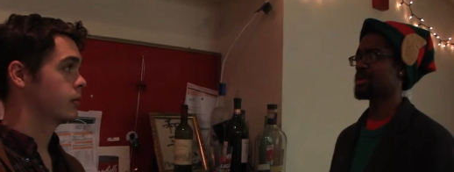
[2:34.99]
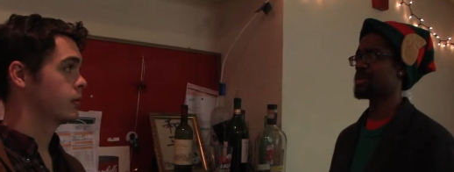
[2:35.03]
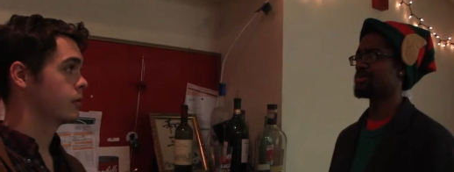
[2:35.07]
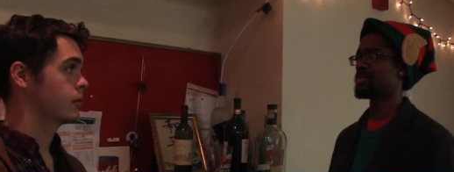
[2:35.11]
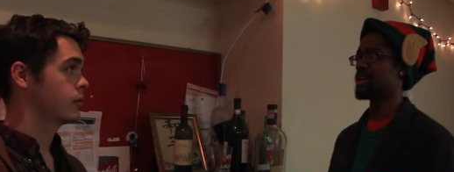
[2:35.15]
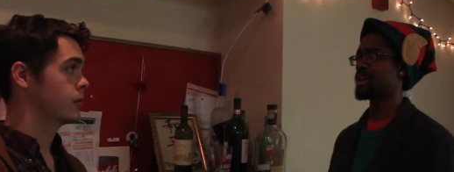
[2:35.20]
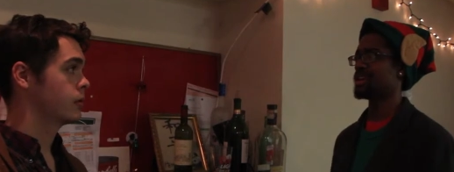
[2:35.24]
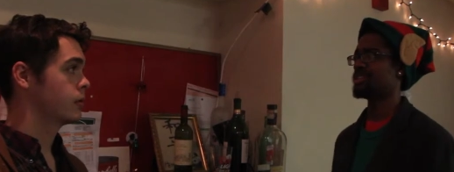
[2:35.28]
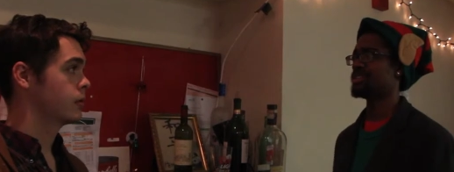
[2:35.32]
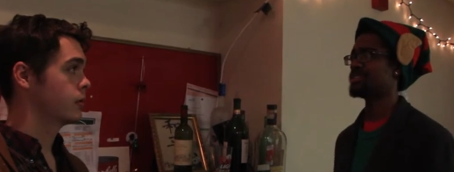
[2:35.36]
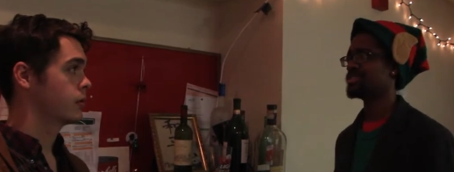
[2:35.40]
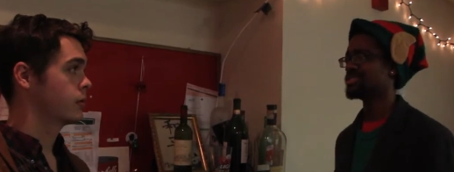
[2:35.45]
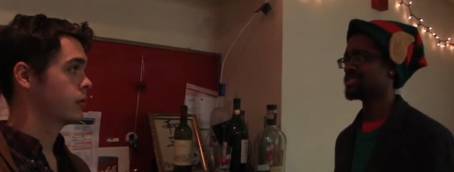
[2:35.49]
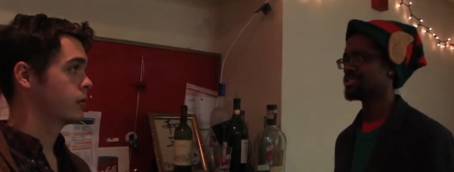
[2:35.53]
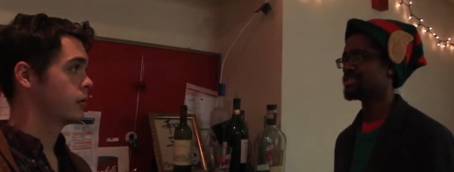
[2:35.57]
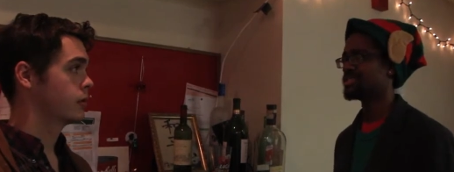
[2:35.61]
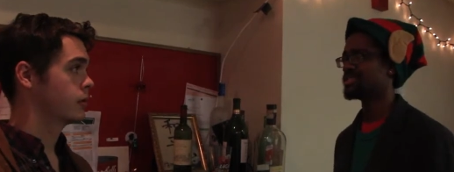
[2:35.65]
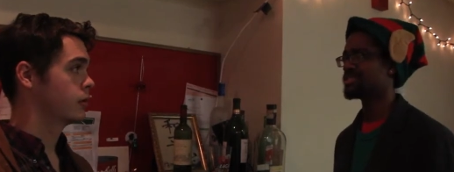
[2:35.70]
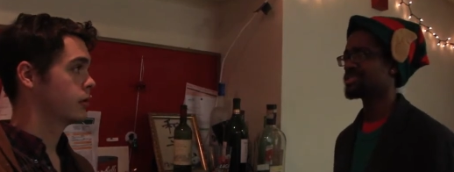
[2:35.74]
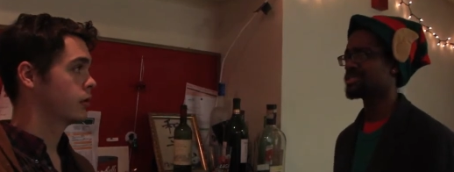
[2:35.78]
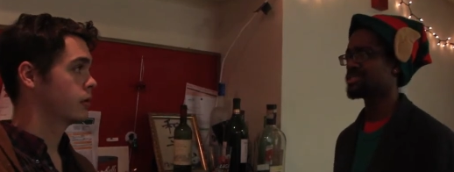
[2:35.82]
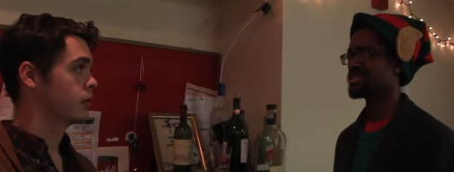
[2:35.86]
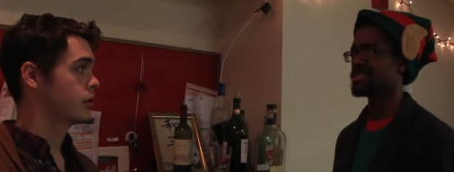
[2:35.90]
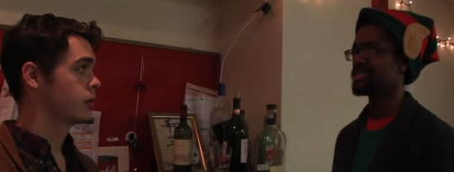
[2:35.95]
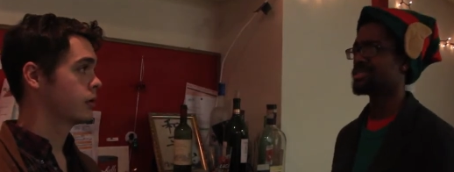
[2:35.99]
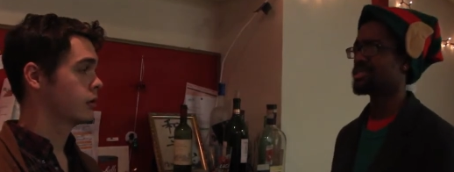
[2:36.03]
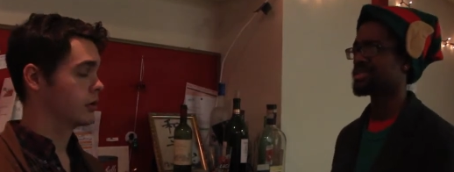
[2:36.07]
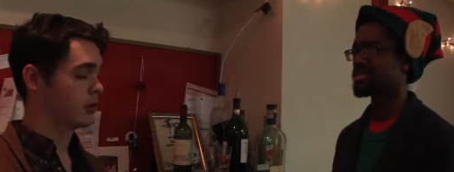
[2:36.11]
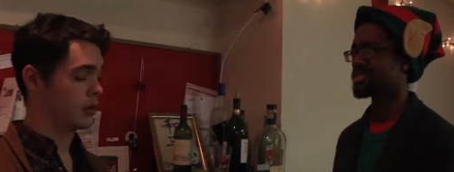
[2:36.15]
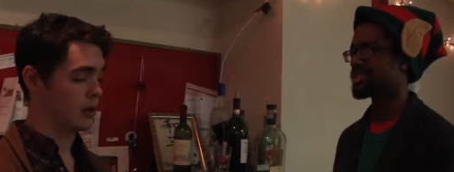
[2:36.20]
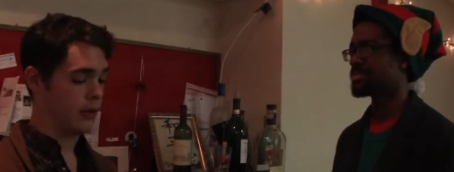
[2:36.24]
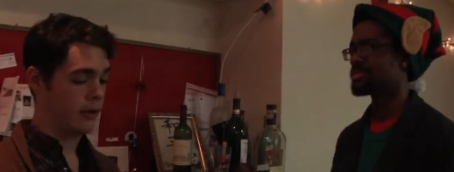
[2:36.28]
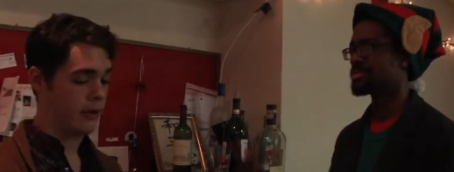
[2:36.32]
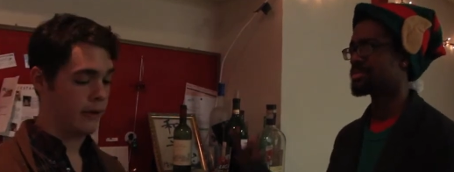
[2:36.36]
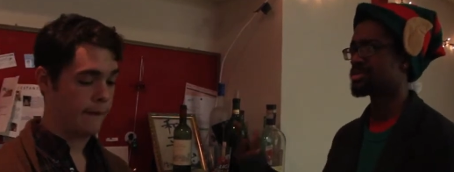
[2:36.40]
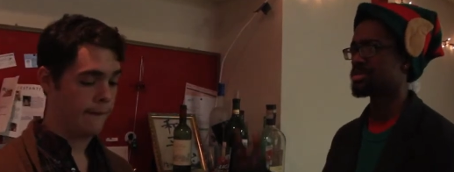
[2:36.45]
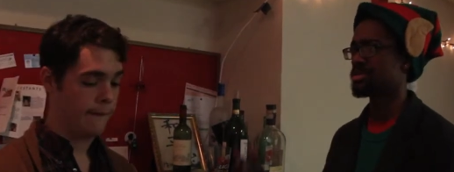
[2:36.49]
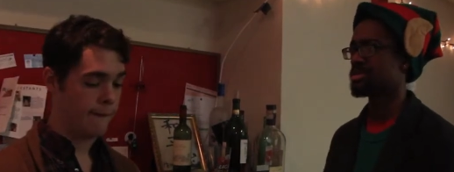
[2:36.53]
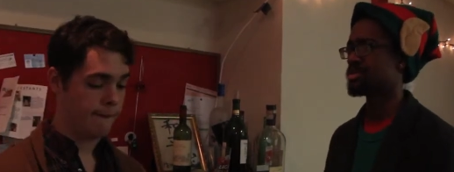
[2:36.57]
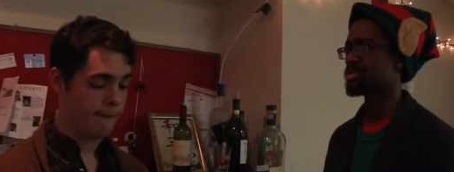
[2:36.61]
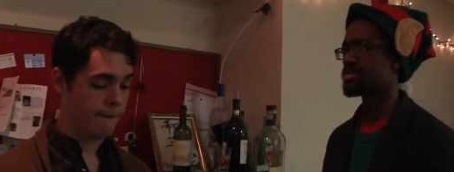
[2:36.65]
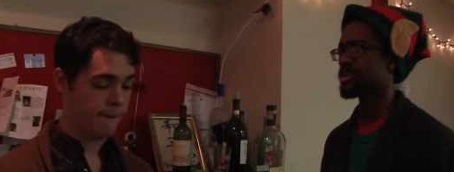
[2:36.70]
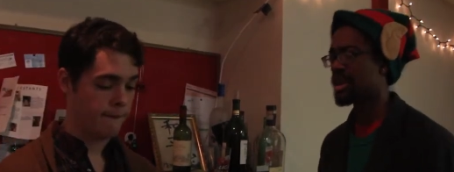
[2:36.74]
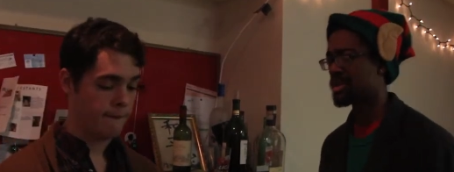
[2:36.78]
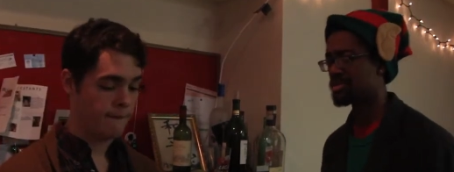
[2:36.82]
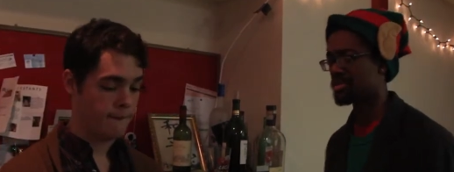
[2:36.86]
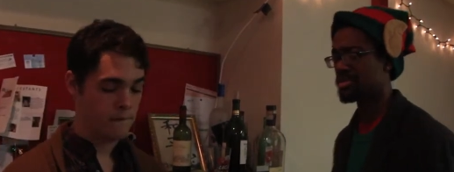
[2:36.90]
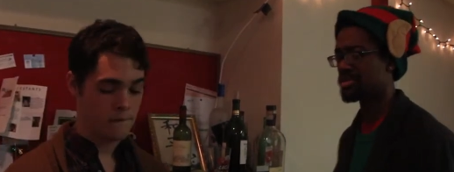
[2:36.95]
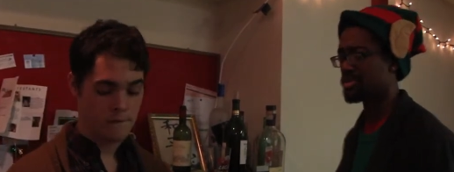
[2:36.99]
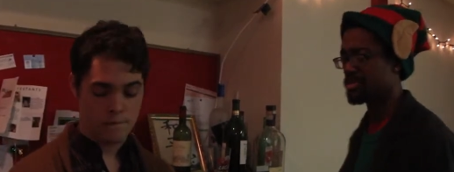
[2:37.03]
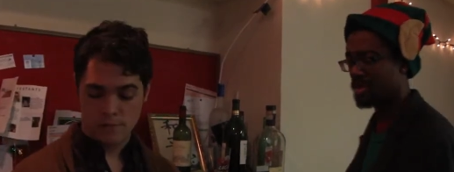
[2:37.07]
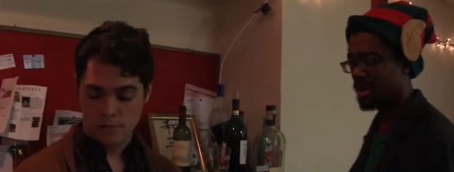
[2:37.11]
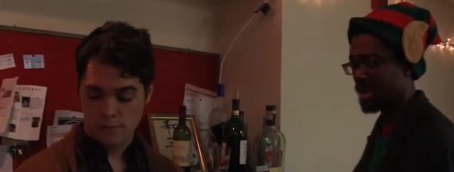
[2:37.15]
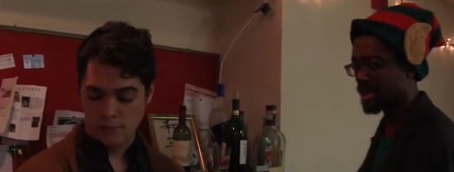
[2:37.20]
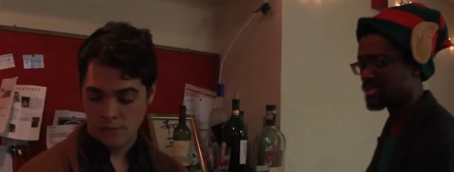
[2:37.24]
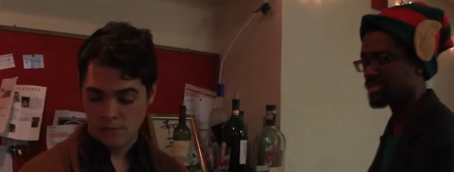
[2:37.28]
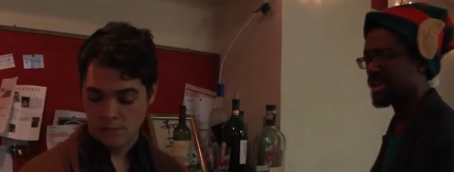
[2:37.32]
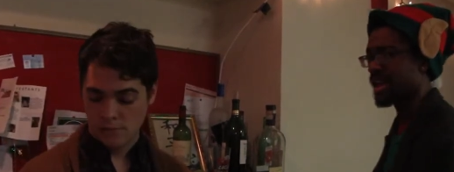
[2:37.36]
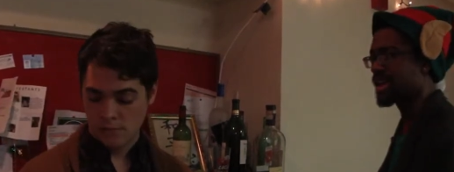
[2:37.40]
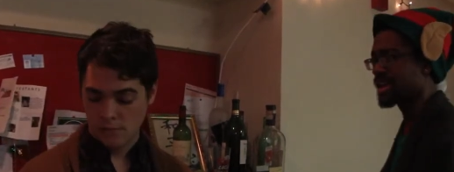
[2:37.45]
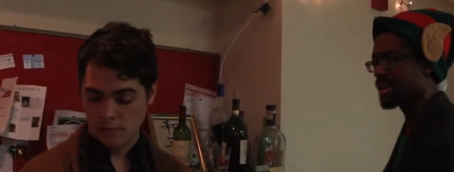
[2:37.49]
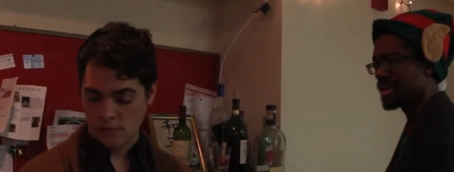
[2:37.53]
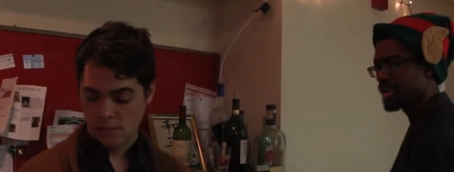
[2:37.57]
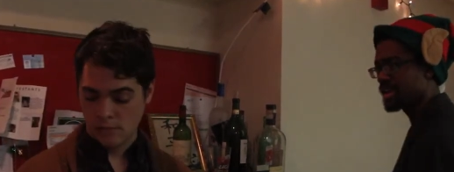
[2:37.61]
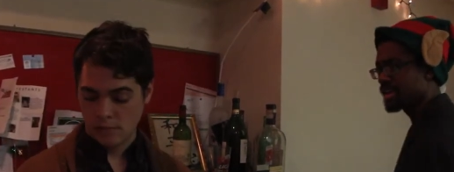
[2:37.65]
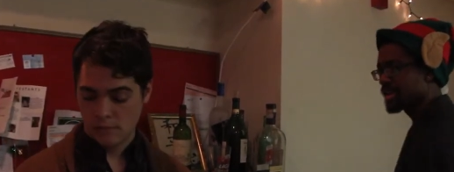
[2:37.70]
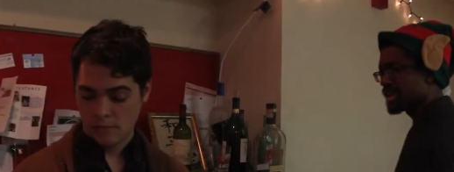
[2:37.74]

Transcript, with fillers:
Speaker 1: on right? I just stop screwing around, just do what I say.